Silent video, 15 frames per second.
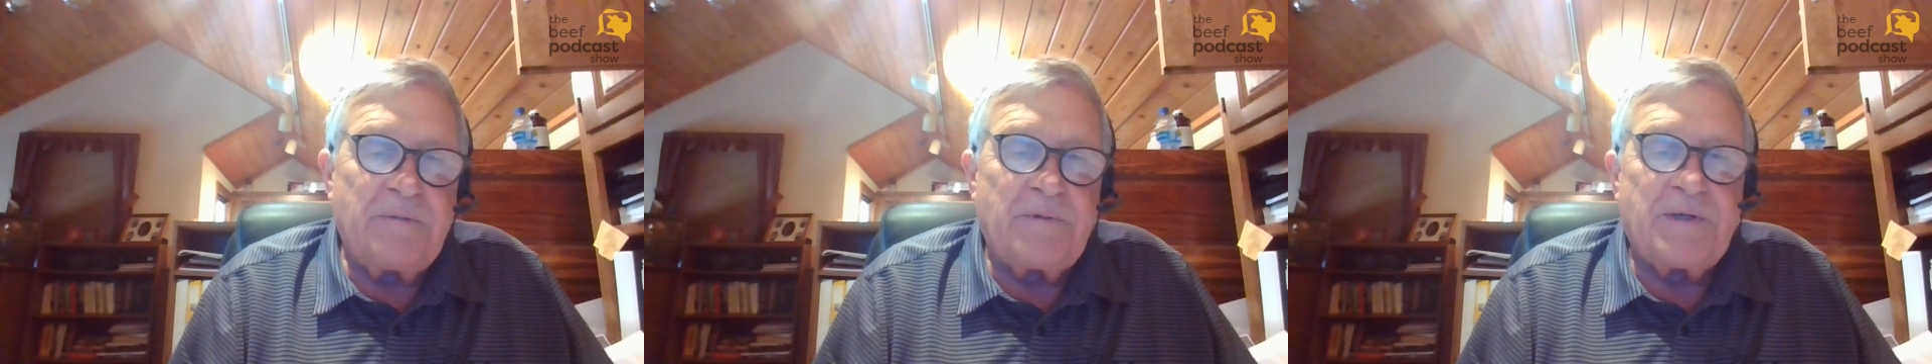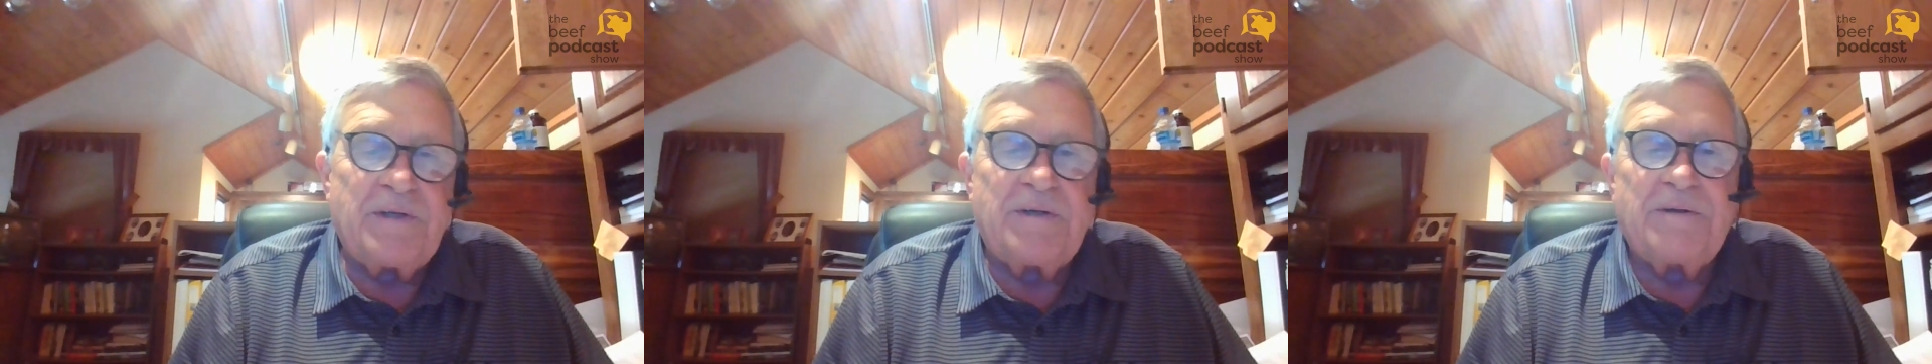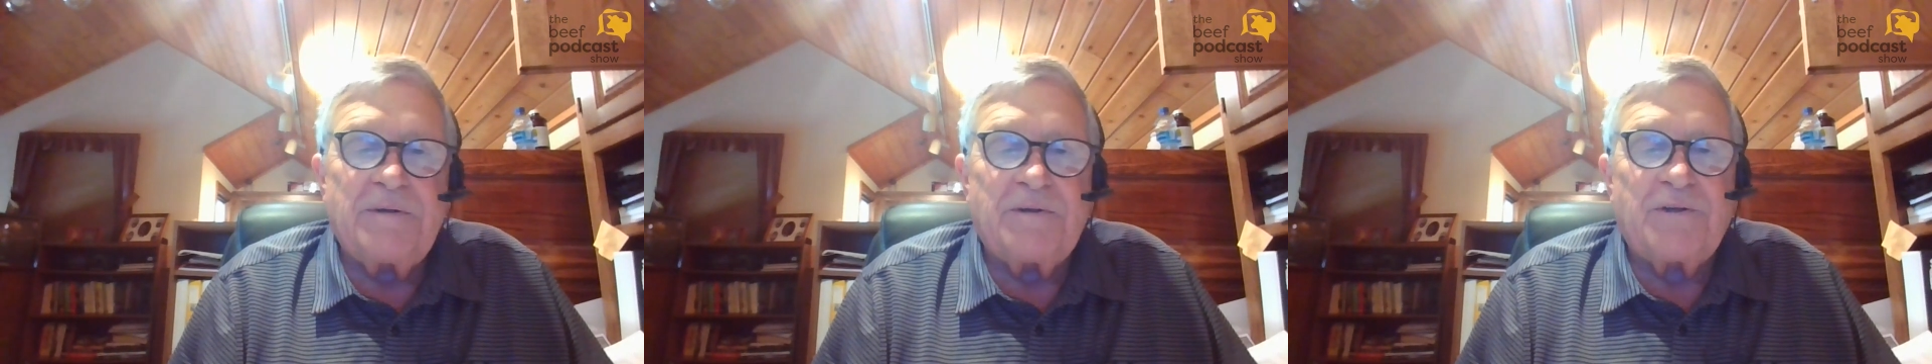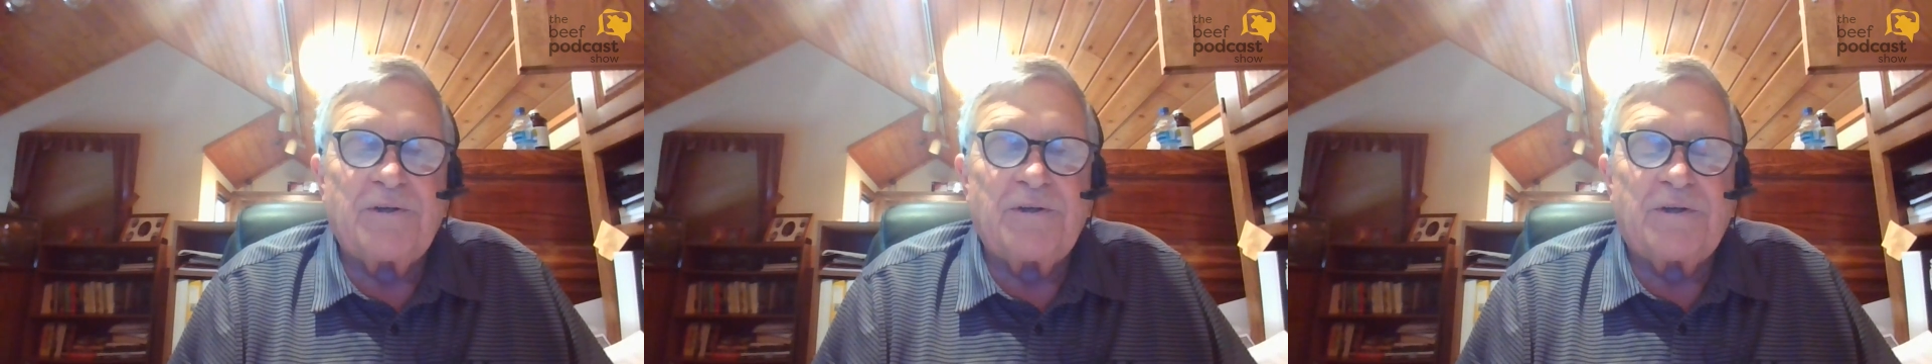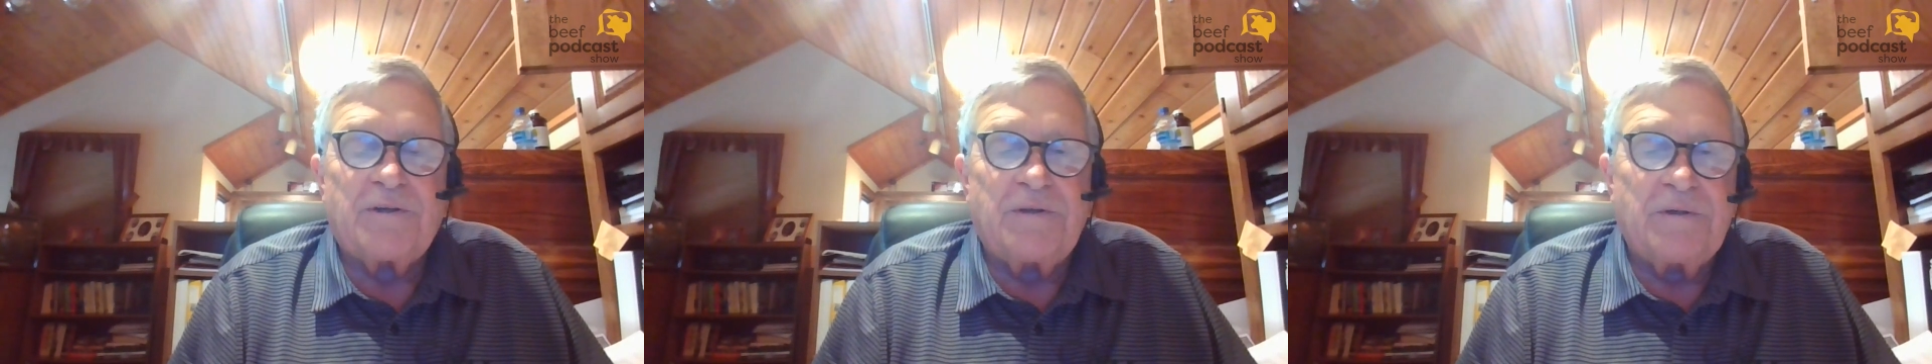and we
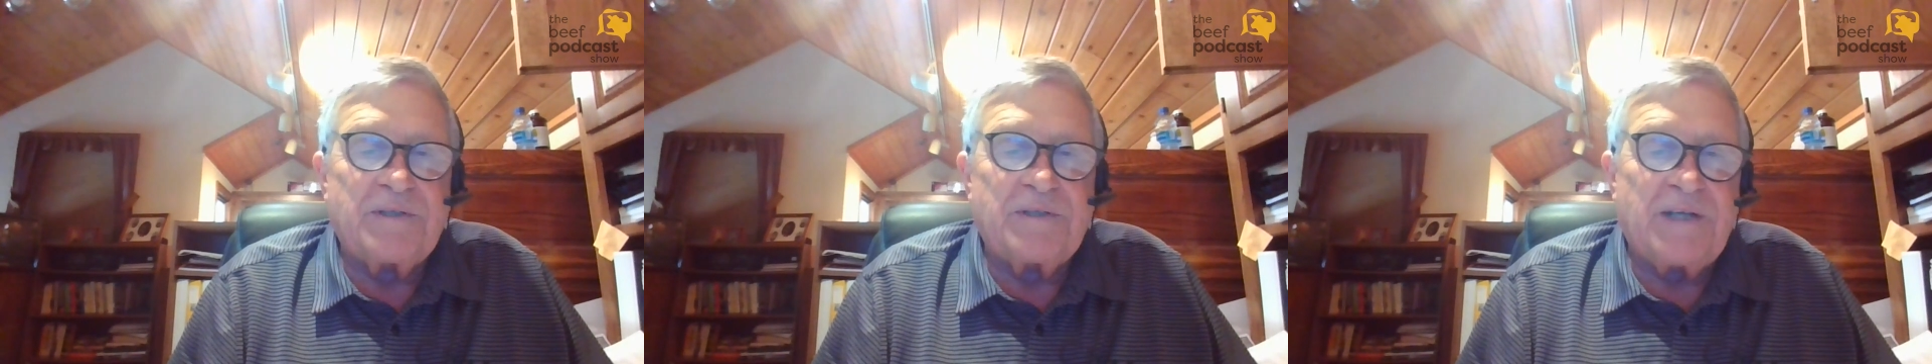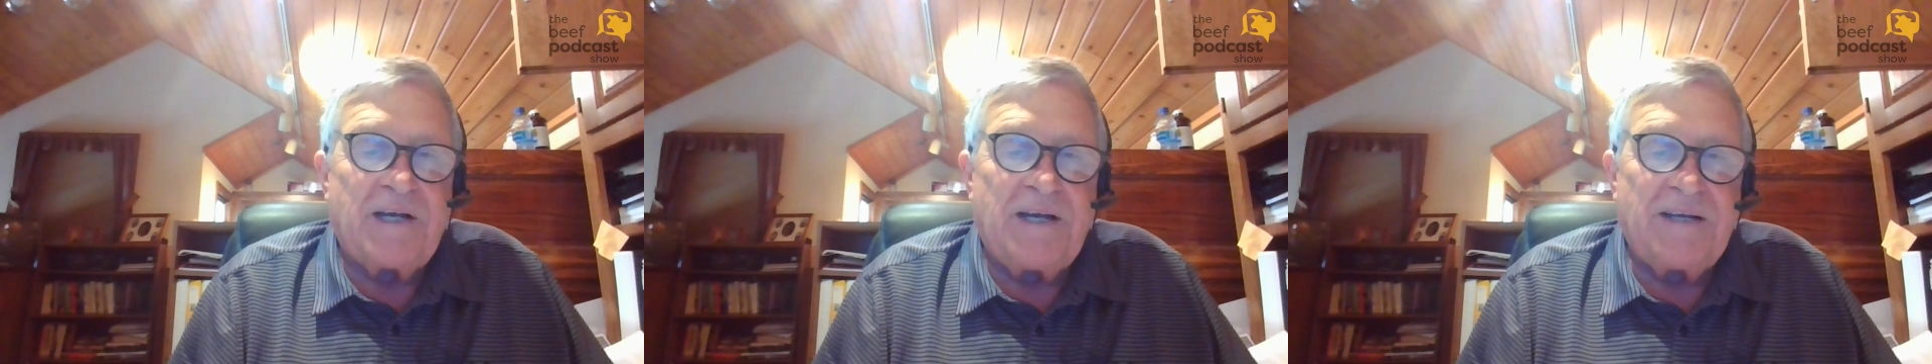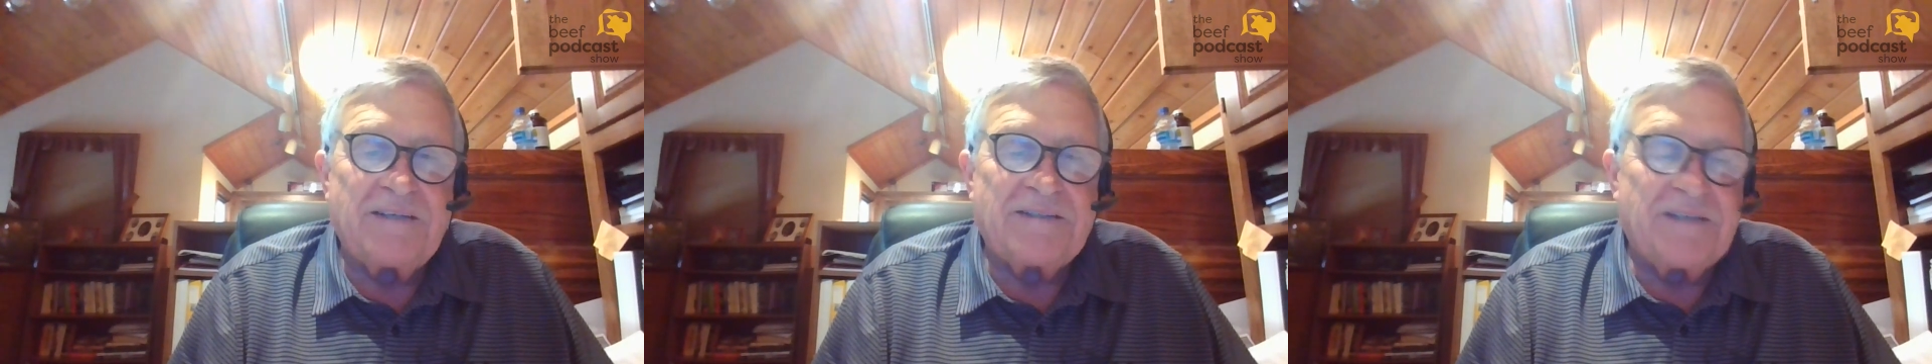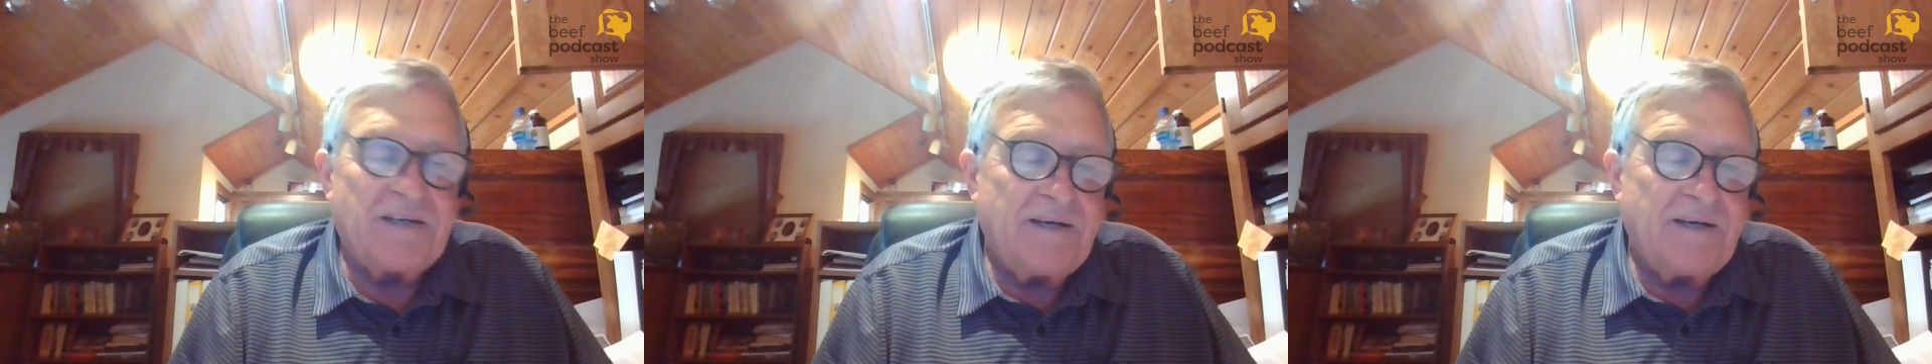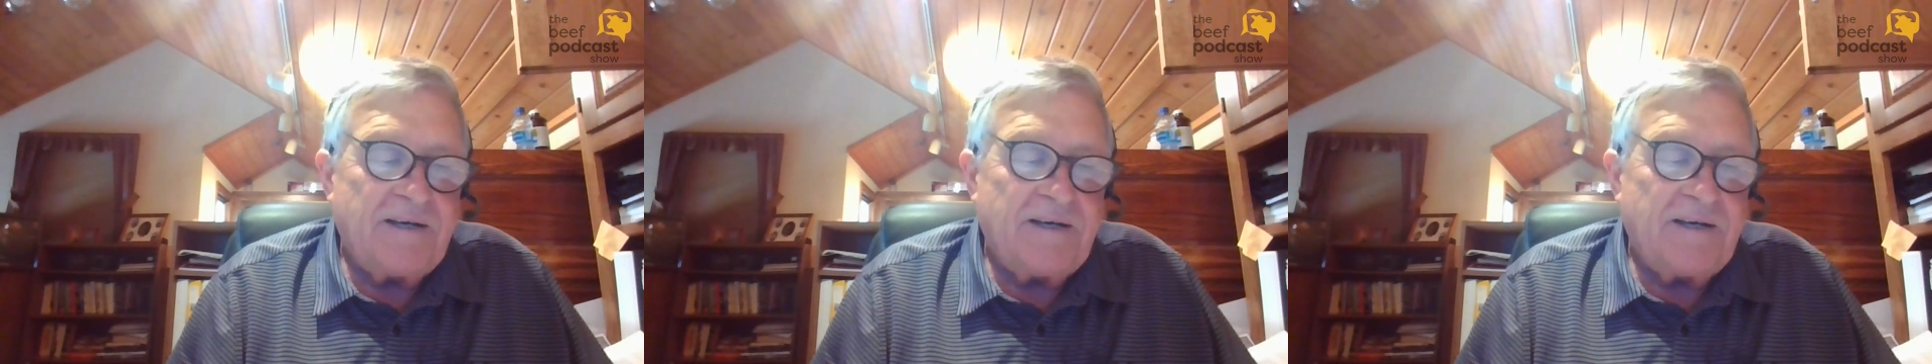took those as